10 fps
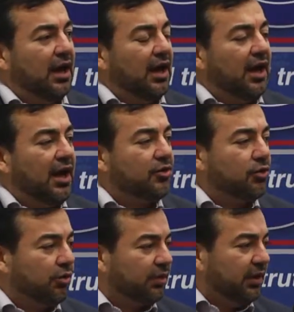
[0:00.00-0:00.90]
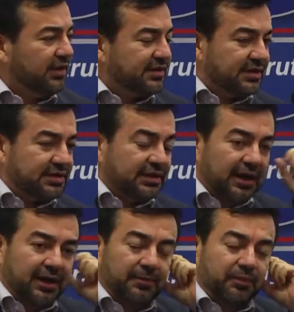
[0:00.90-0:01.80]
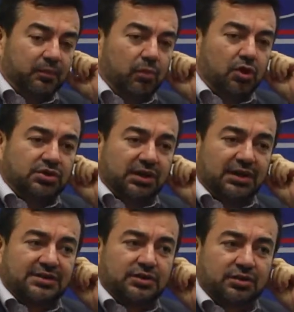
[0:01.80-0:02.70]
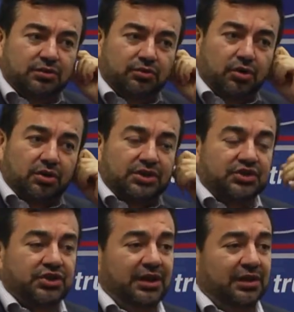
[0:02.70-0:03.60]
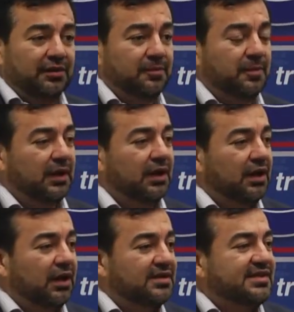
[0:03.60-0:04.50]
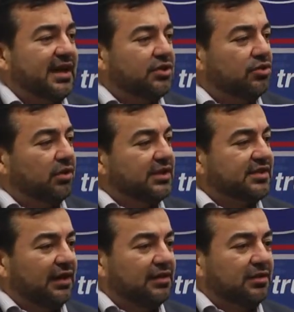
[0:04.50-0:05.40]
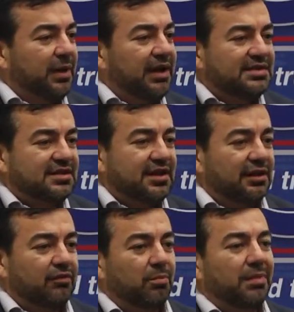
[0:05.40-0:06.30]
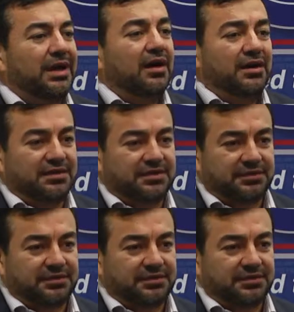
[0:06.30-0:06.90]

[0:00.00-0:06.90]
a ruthless, merciless Turkish king is sexually assaulted by his king from behind.